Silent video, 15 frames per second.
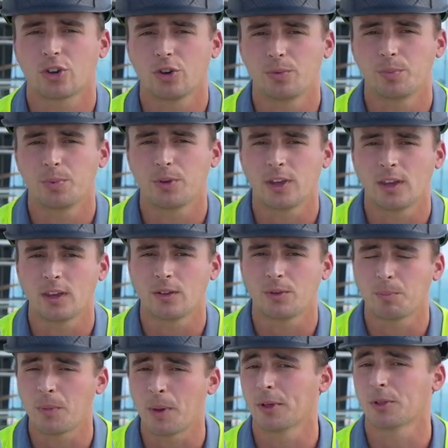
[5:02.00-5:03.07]
could be
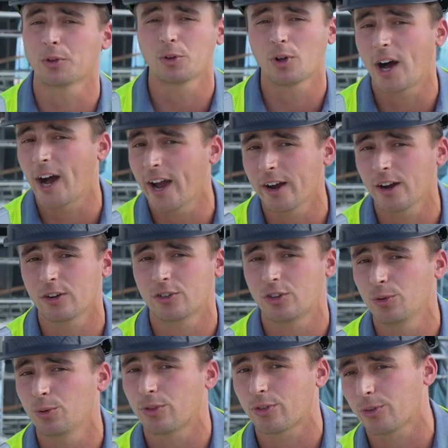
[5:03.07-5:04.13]
maybe a little higher,
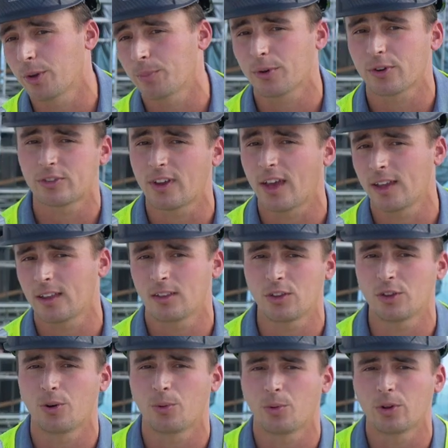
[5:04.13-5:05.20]
2-3%,
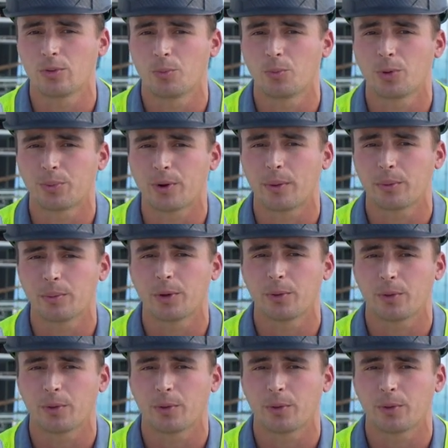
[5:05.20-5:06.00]
you know, would probably be